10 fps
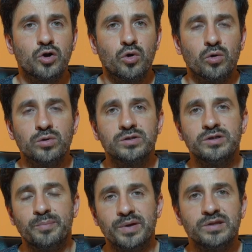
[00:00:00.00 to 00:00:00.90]

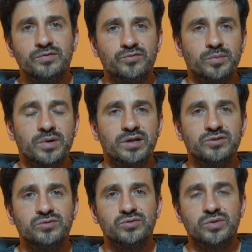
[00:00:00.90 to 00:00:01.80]
called depending from
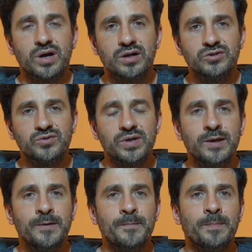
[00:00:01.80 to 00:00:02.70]
country to country,